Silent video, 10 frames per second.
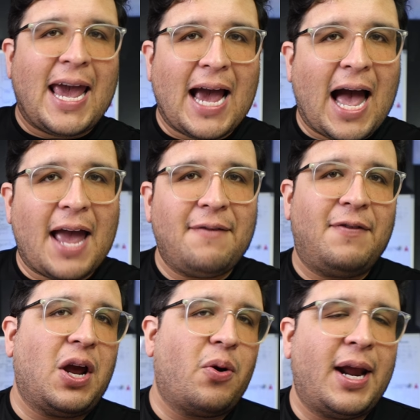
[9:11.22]
AI
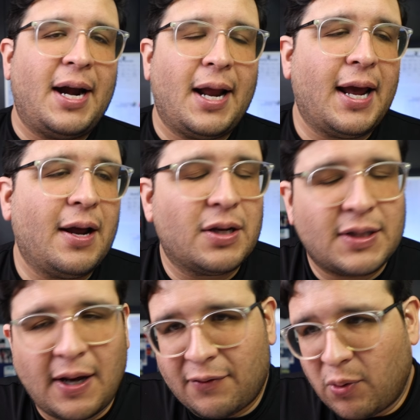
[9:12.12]
video editing
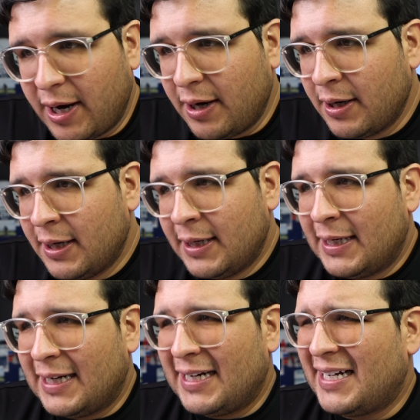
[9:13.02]
software.
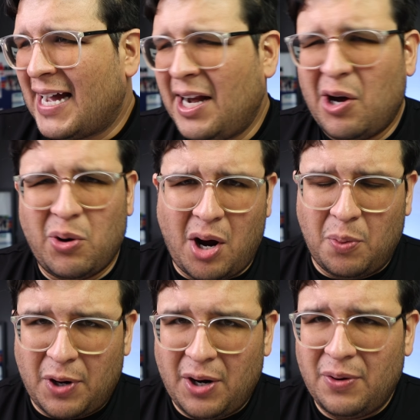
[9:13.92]
I know
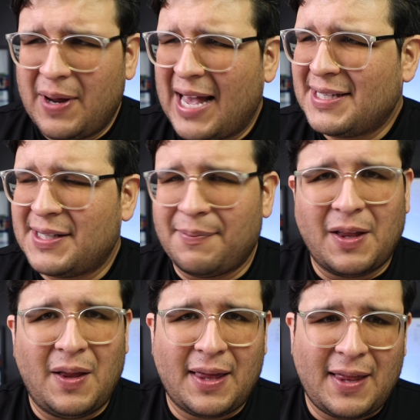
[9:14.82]
GoPro has
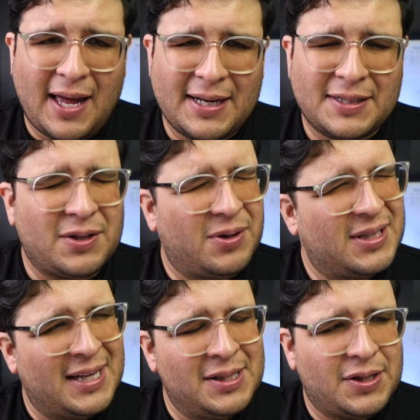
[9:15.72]
something like that. So
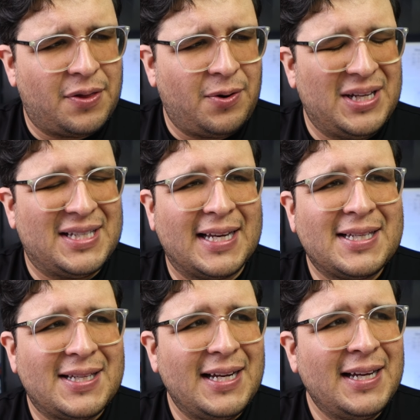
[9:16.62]
does
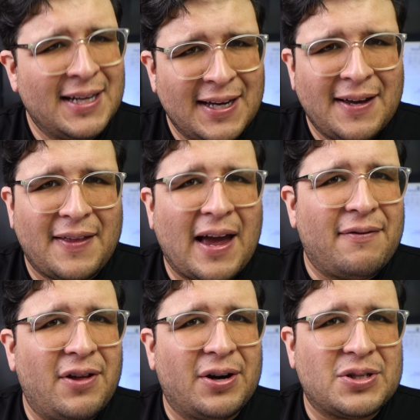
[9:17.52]
Insta360. They
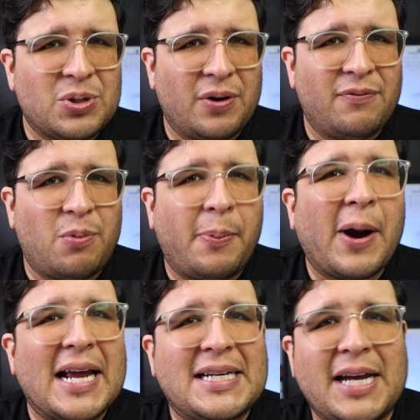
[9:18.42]
have their sort of
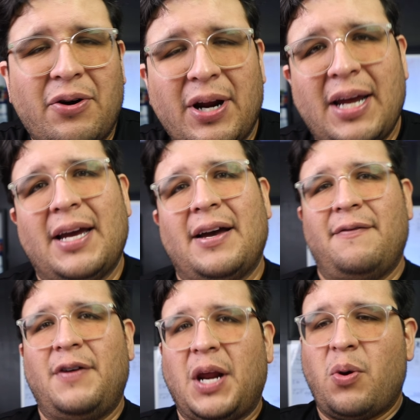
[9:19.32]
proprietary
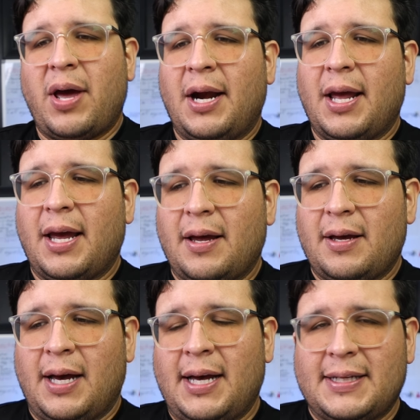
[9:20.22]
video editing
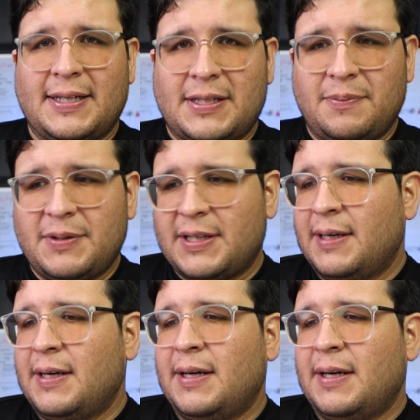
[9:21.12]
systems.